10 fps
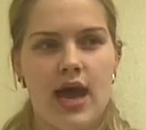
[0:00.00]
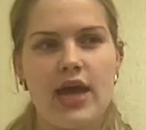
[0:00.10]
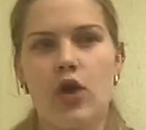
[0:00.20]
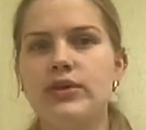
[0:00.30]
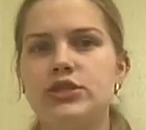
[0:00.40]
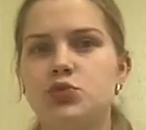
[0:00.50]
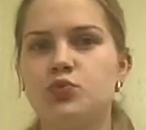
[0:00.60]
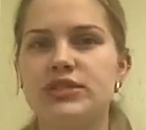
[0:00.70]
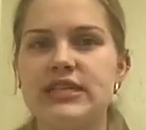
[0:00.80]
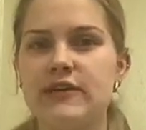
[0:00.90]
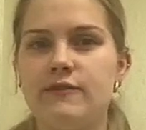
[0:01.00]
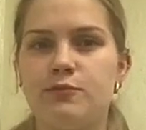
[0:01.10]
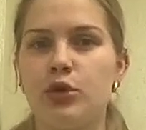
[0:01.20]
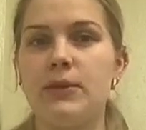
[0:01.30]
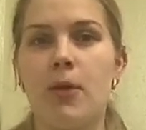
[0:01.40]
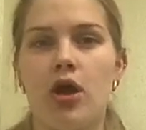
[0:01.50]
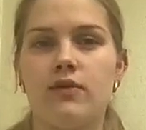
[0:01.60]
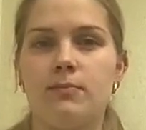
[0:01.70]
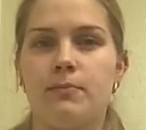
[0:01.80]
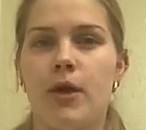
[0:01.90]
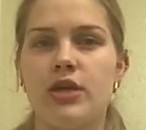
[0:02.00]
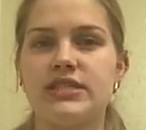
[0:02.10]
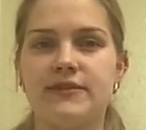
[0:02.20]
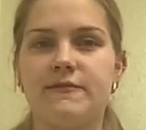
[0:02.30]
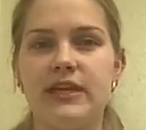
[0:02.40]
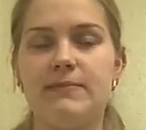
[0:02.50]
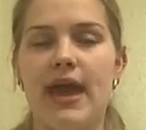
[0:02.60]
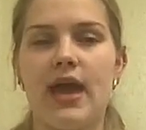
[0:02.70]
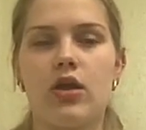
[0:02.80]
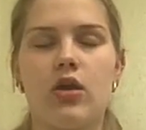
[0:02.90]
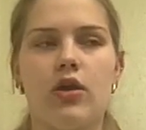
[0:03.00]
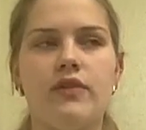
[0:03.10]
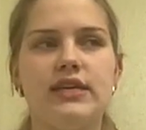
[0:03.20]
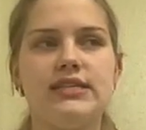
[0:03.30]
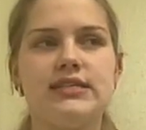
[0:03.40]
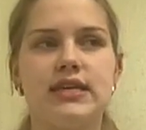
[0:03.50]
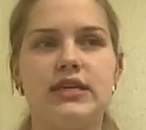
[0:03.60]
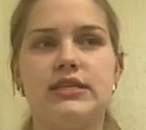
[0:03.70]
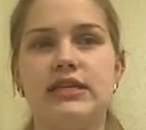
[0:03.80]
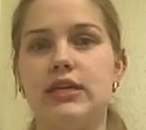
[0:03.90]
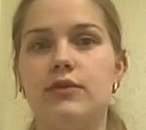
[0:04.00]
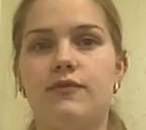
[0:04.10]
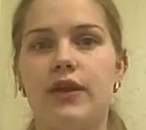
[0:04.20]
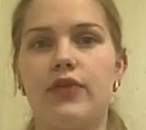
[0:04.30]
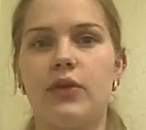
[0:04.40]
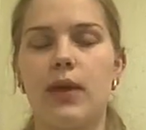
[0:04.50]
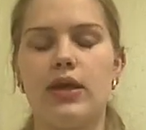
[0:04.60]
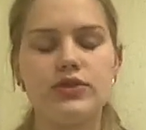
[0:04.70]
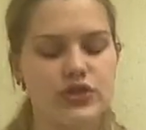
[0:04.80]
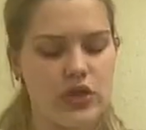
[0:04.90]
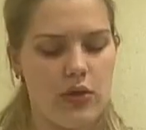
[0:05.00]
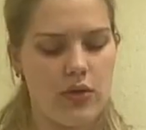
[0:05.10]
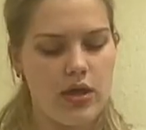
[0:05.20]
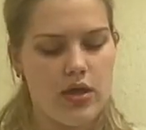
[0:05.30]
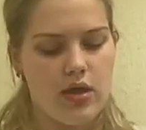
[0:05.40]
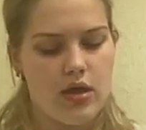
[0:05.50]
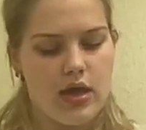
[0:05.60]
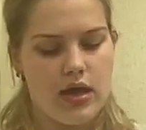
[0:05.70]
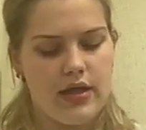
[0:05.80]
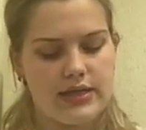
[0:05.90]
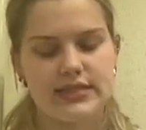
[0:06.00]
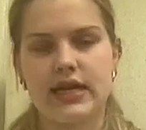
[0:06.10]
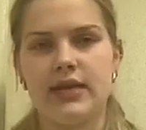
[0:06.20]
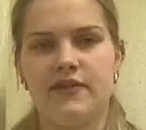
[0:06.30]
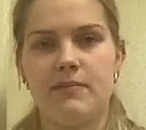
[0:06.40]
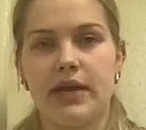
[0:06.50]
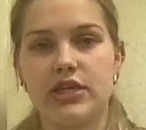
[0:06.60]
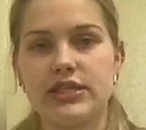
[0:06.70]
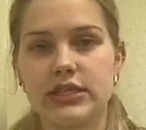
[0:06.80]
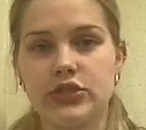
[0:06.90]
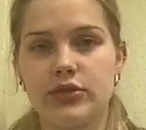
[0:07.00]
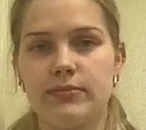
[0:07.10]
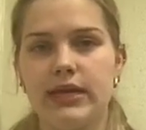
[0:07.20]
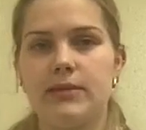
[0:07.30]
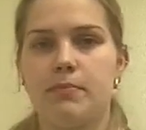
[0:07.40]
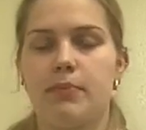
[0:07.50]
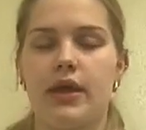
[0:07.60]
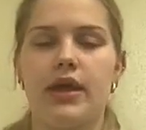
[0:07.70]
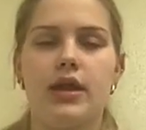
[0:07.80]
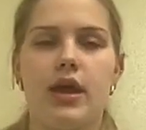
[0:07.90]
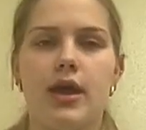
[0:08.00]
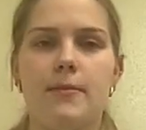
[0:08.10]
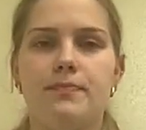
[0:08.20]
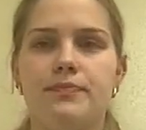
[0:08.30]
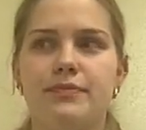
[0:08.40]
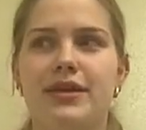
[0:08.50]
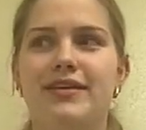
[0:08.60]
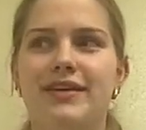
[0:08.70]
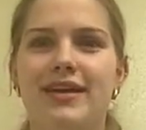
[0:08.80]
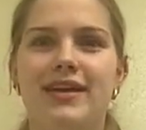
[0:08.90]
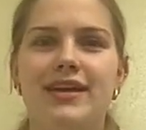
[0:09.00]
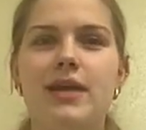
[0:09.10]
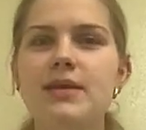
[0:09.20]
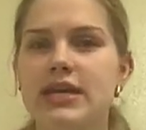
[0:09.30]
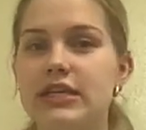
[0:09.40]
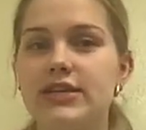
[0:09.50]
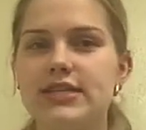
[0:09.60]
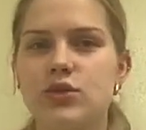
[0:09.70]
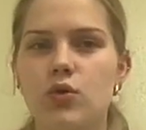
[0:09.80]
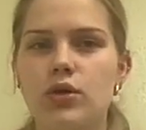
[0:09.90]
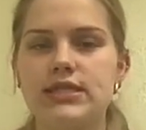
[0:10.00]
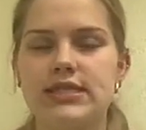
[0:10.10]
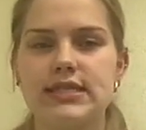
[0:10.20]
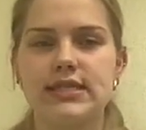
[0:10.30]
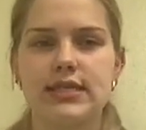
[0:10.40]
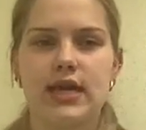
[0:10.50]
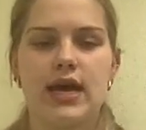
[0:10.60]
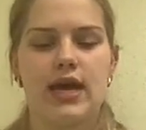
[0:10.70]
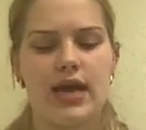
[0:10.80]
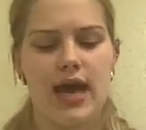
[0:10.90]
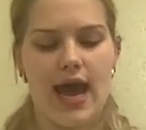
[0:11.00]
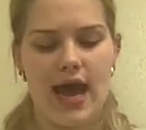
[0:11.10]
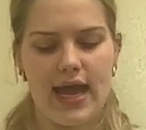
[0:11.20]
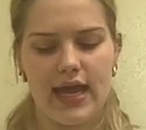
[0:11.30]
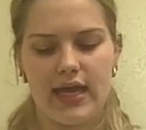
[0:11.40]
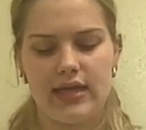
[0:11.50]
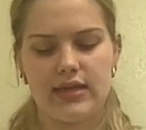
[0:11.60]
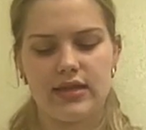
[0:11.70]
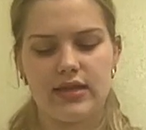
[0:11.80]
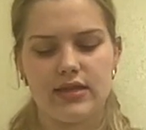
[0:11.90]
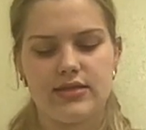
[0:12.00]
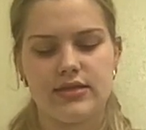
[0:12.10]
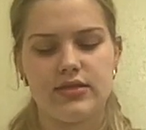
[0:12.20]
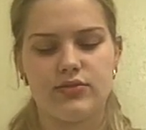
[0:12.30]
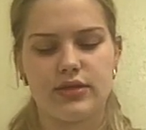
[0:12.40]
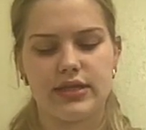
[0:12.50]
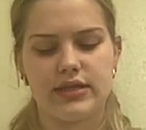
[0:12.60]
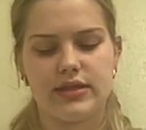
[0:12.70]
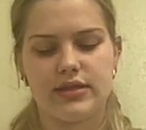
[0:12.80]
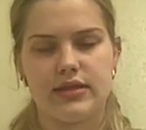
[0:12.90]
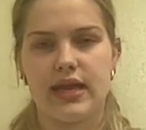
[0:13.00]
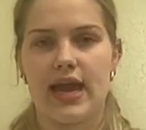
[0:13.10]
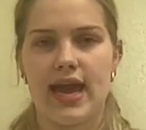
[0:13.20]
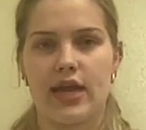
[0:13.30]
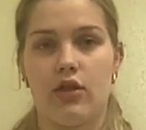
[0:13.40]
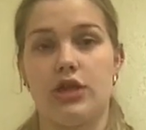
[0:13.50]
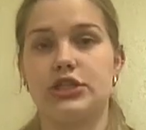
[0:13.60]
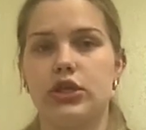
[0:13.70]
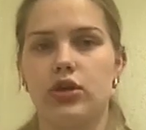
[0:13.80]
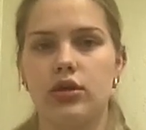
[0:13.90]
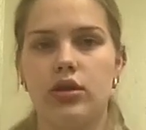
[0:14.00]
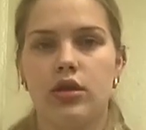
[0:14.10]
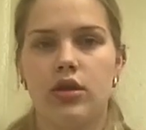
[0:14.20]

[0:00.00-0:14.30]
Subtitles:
I always received pretty positive feedback on this and did fairly well. So it's kind of embarrassing to admit, but coming into this course, I didn't really think I had a lot to learn